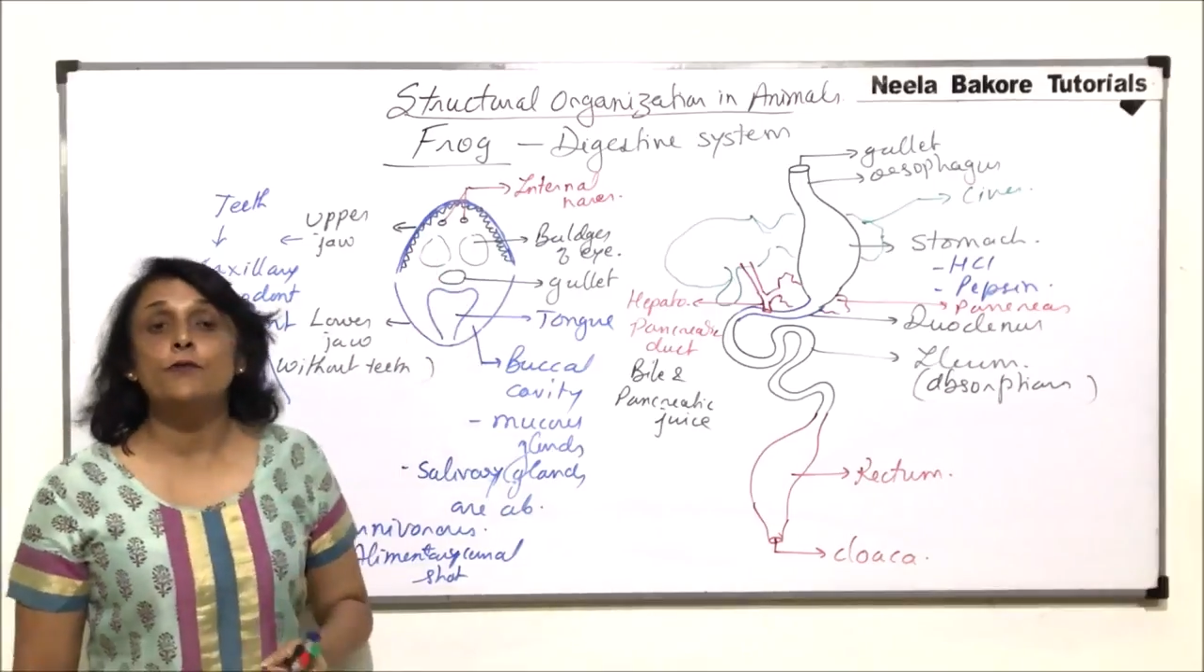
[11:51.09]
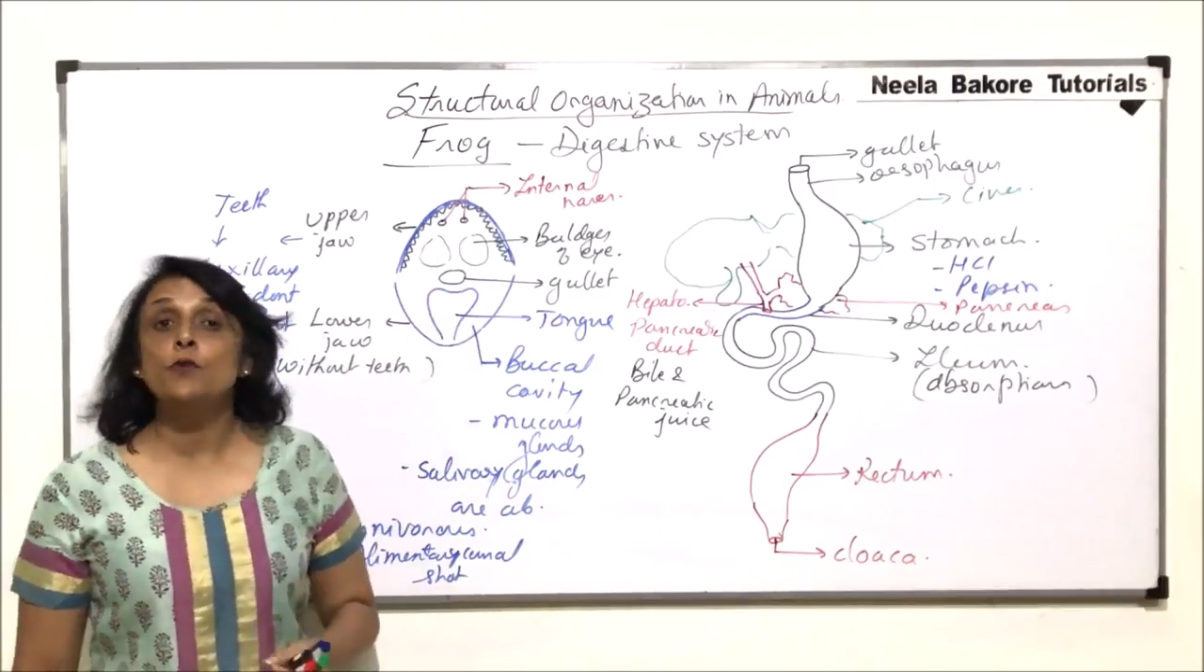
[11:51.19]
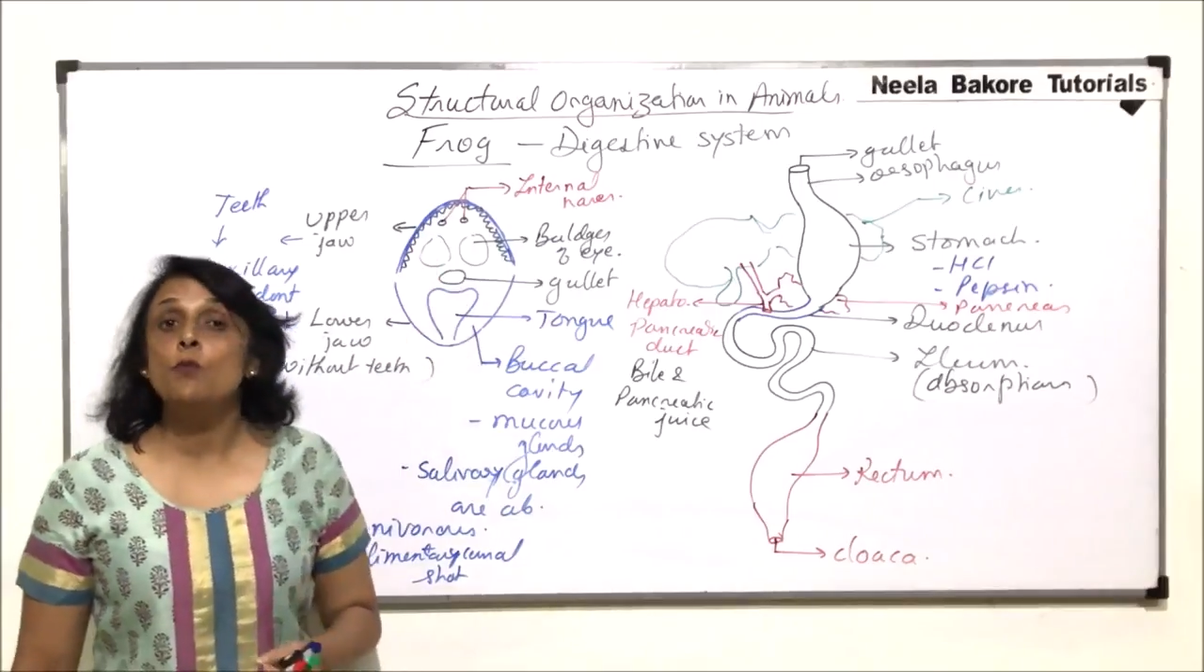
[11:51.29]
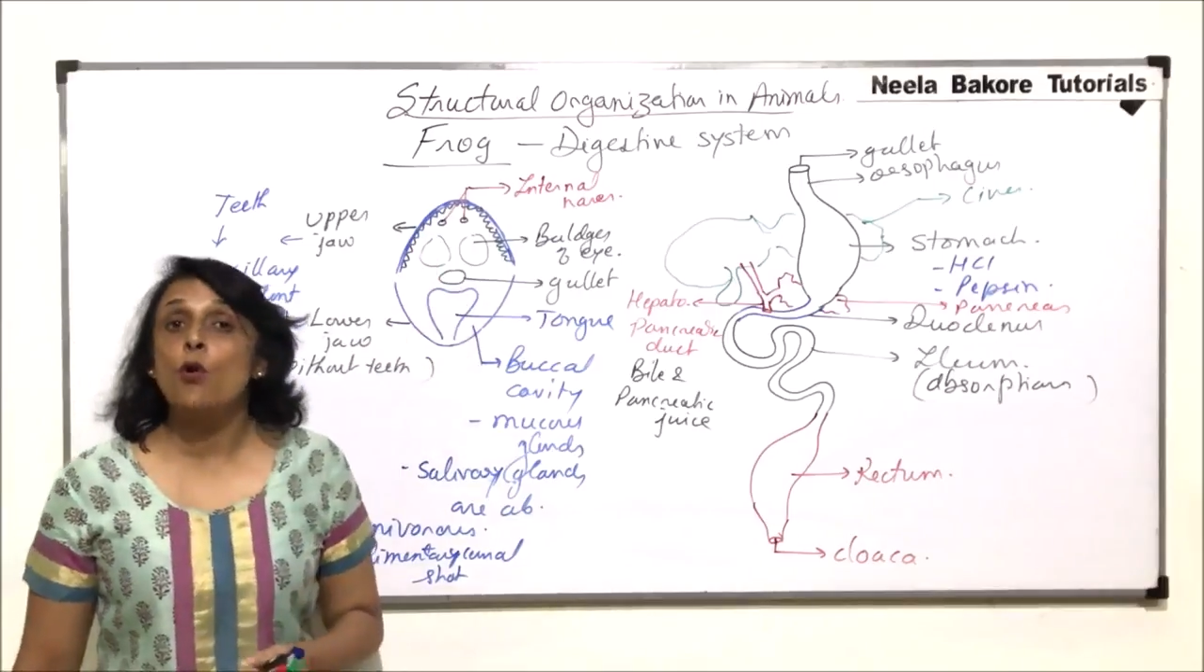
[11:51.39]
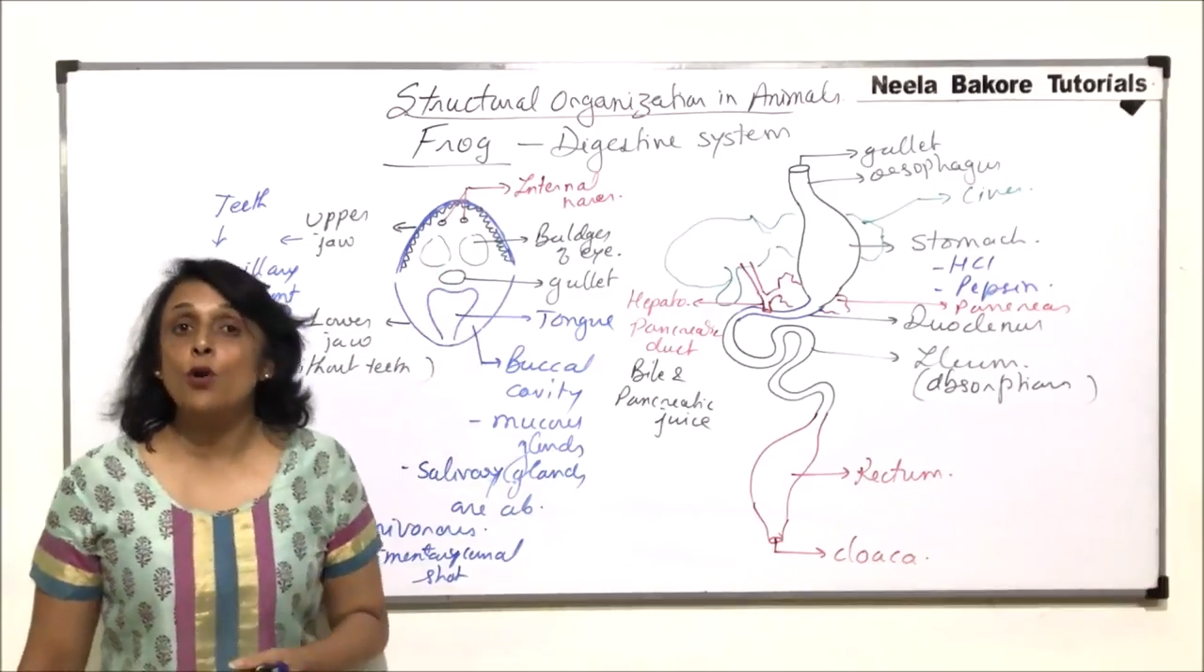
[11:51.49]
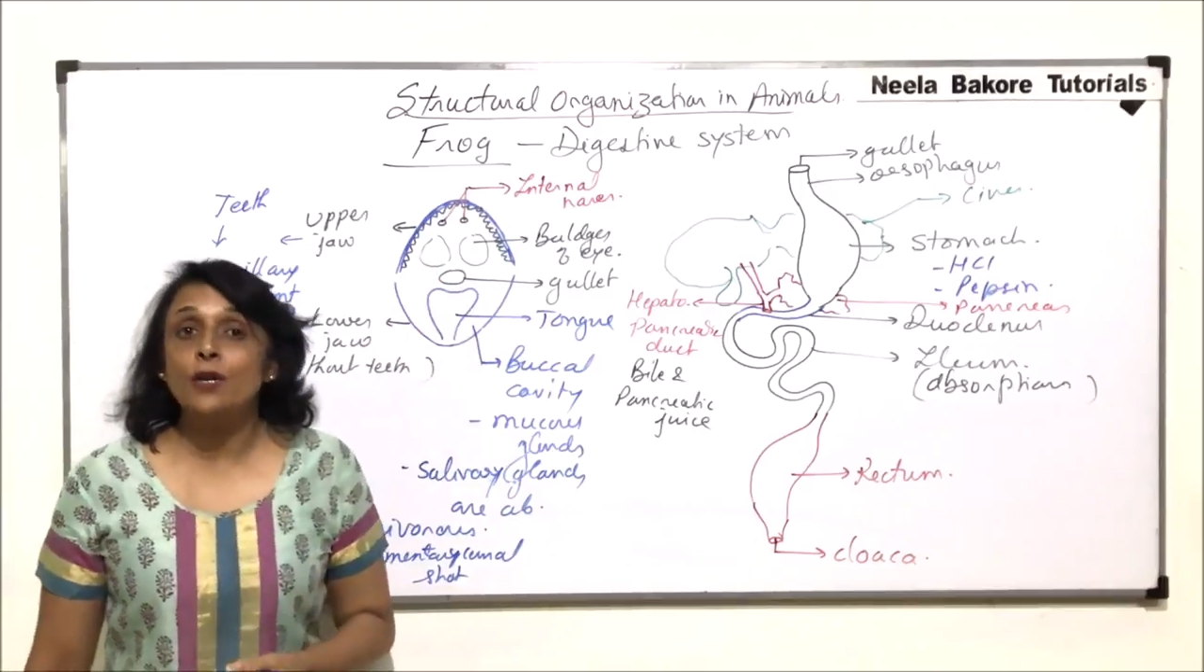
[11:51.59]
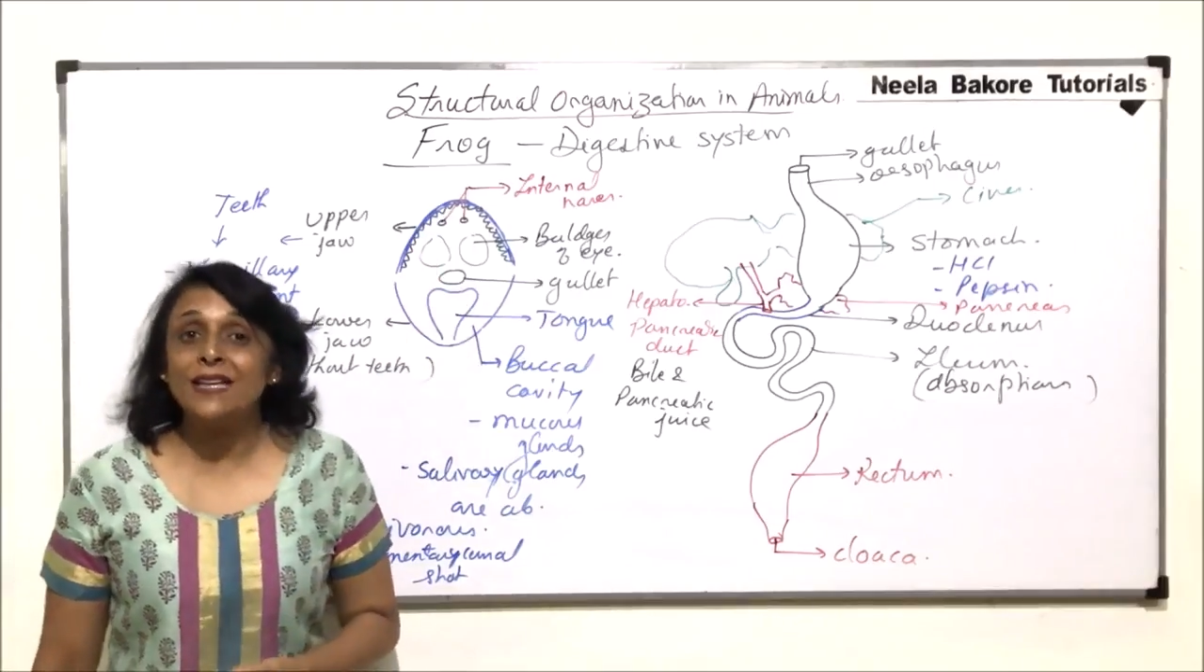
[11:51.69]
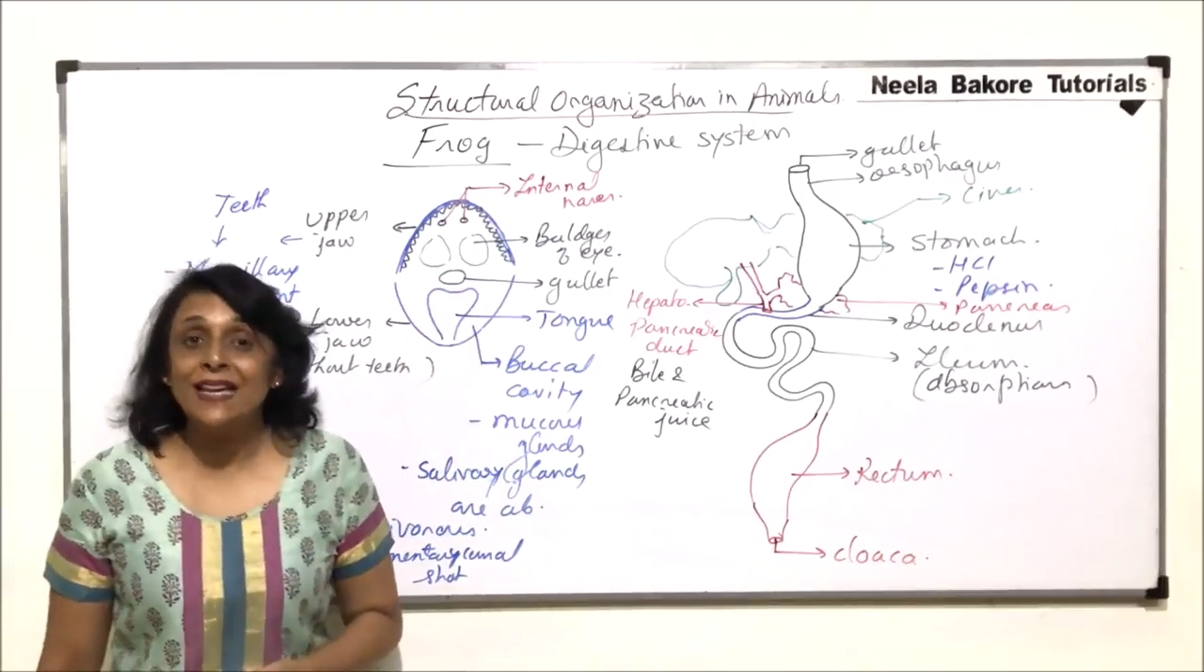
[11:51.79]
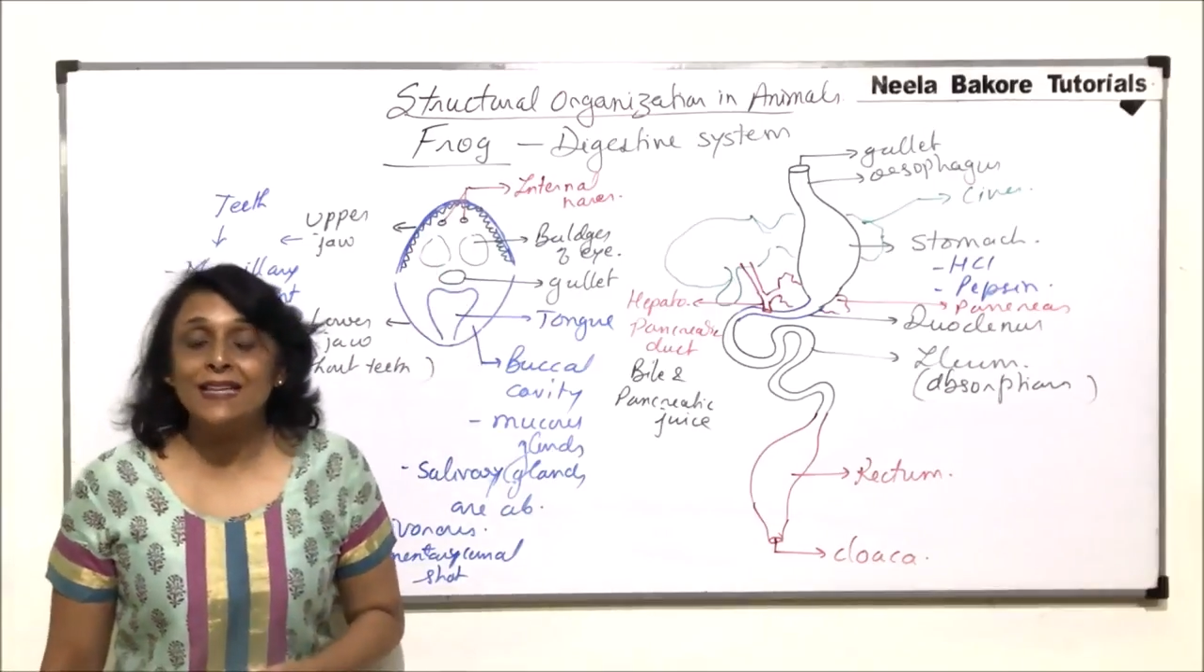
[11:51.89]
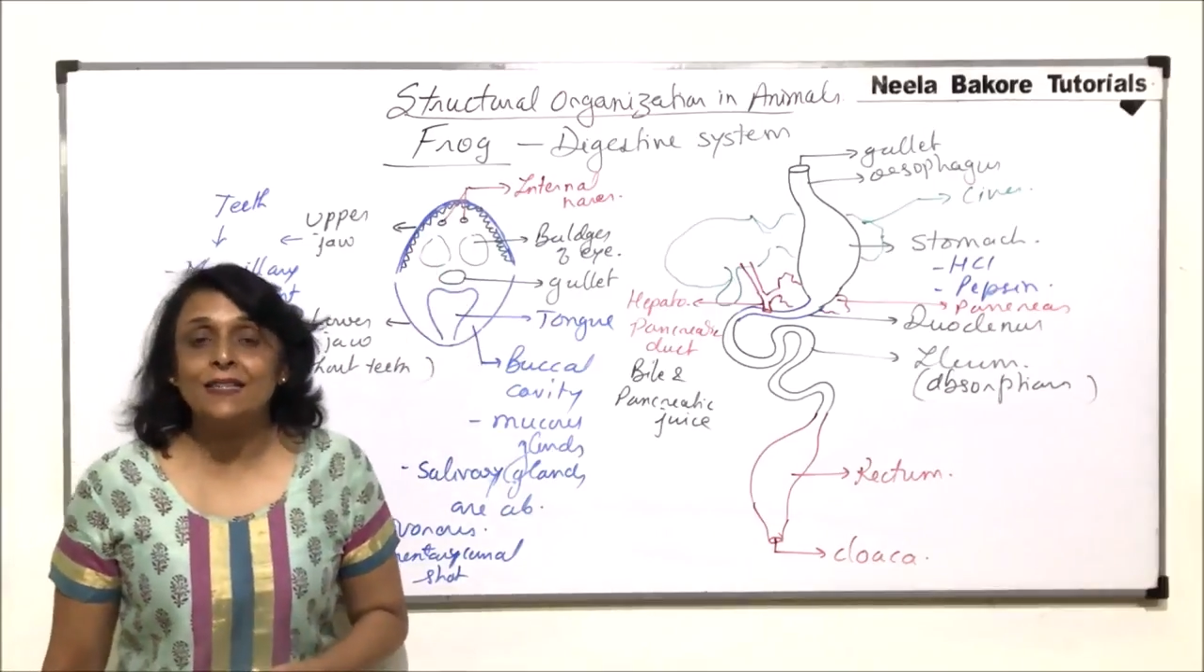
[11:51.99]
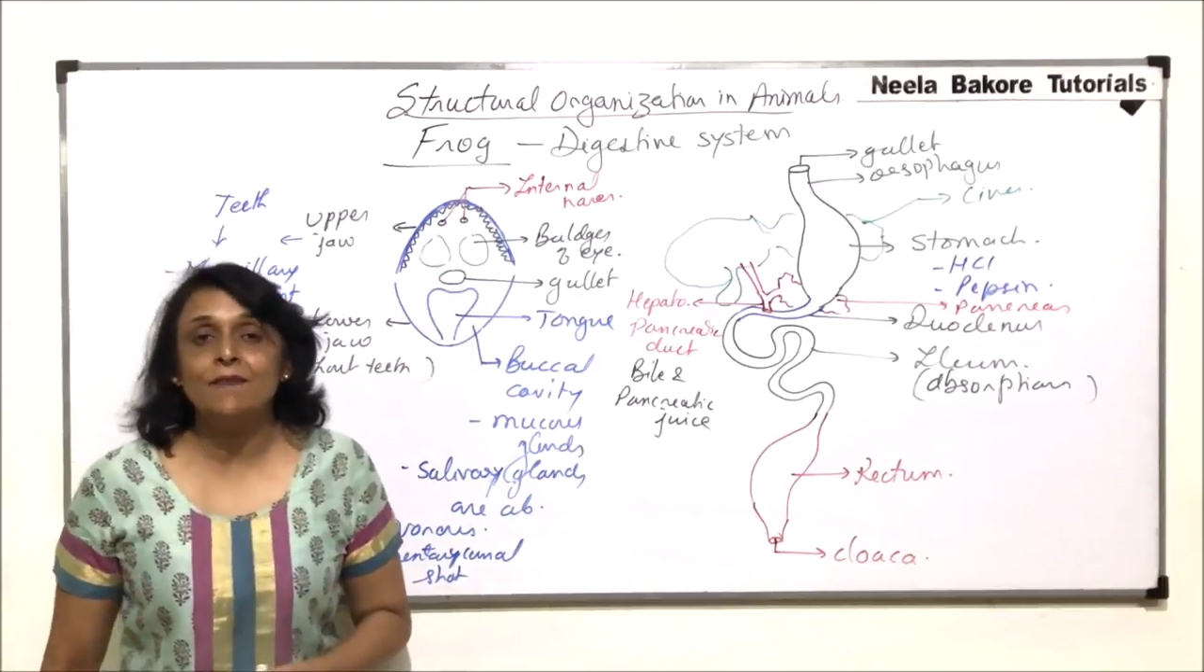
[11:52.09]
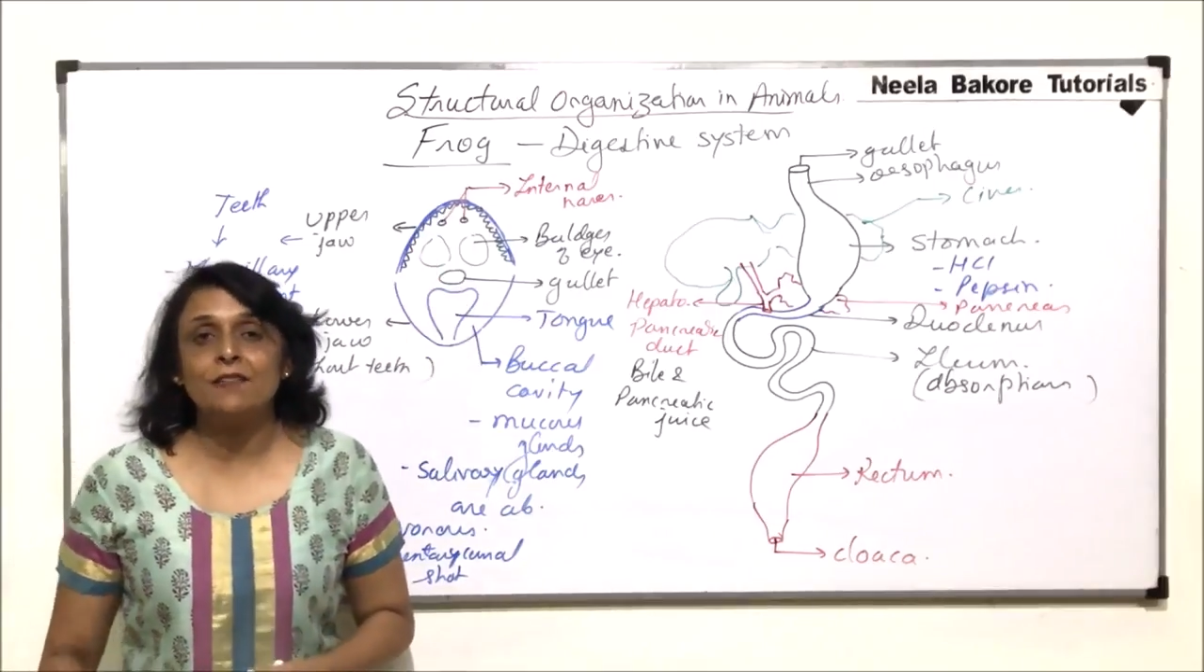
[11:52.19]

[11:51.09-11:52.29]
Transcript: few more teeth